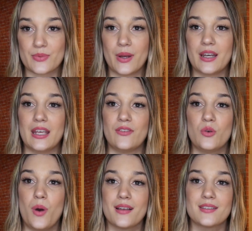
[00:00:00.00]
one if
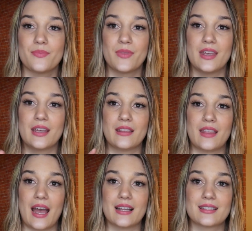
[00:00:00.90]
you want something
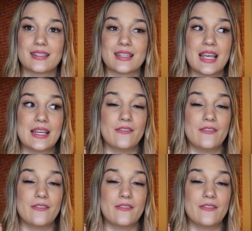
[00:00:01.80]
that's